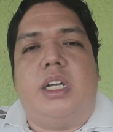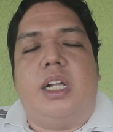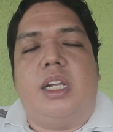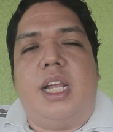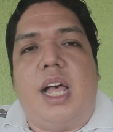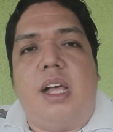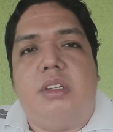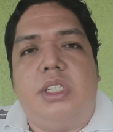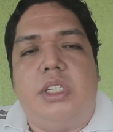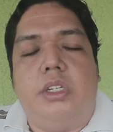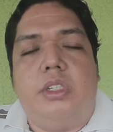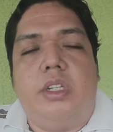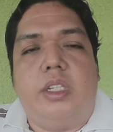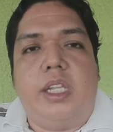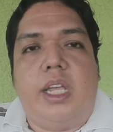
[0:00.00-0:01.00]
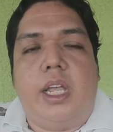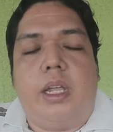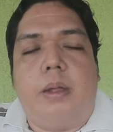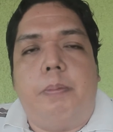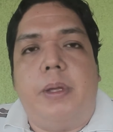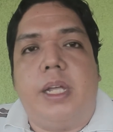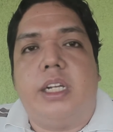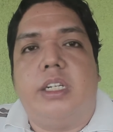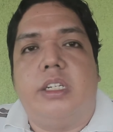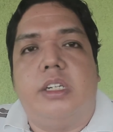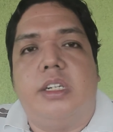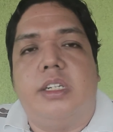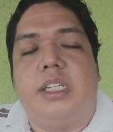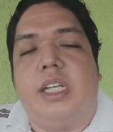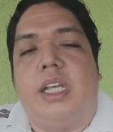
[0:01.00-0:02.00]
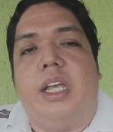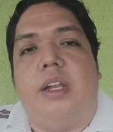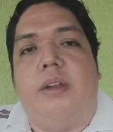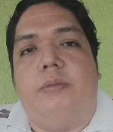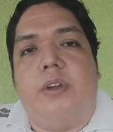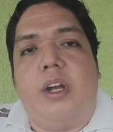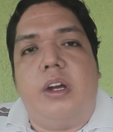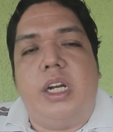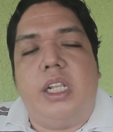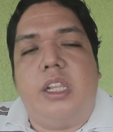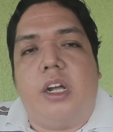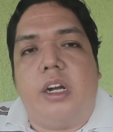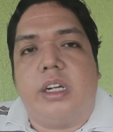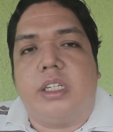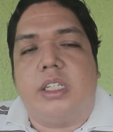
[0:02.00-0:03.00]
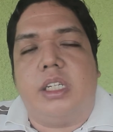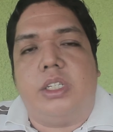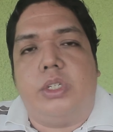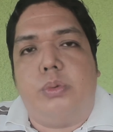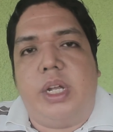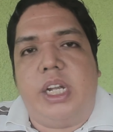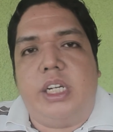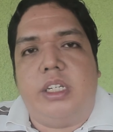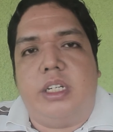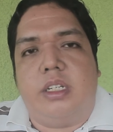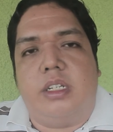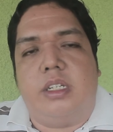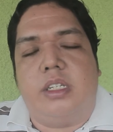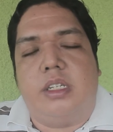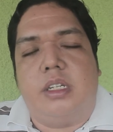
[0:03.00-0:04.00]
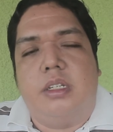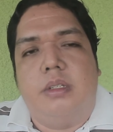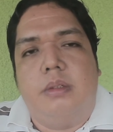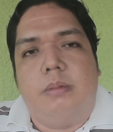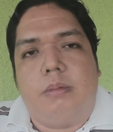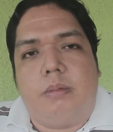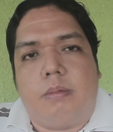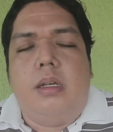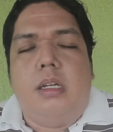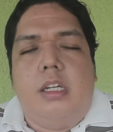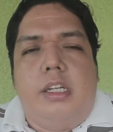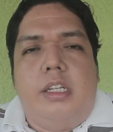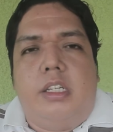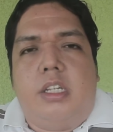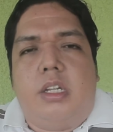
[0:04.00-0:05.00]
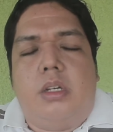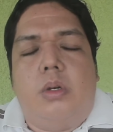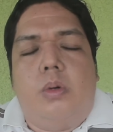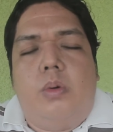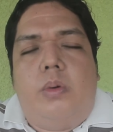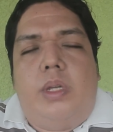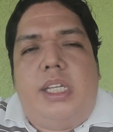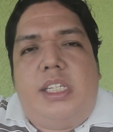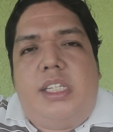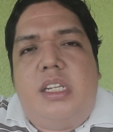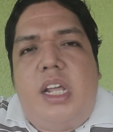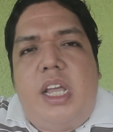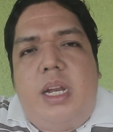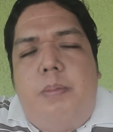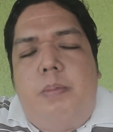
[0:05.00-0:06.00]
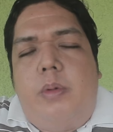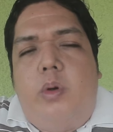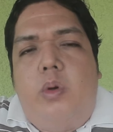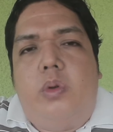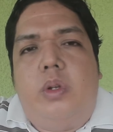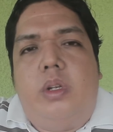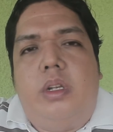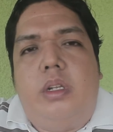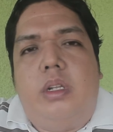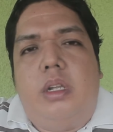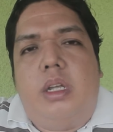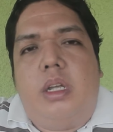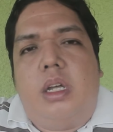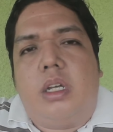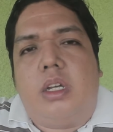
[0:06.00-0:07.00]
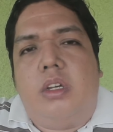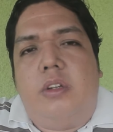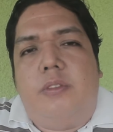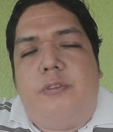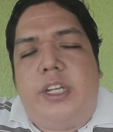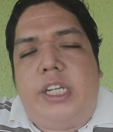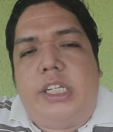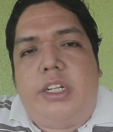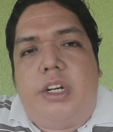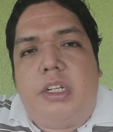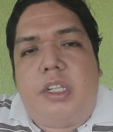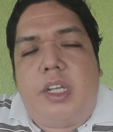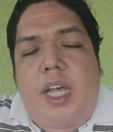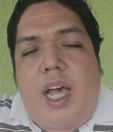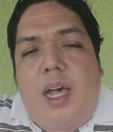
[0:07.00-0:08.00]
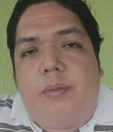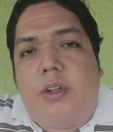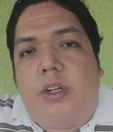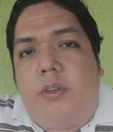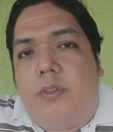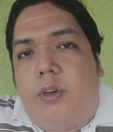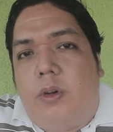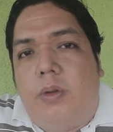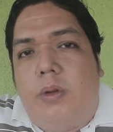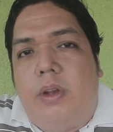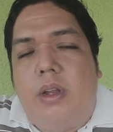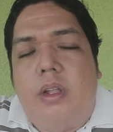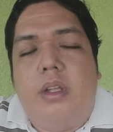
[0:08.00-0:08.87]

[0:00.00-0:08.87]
allows you to take pictures in very dark situations. So is night mode a good feature to have on a phone?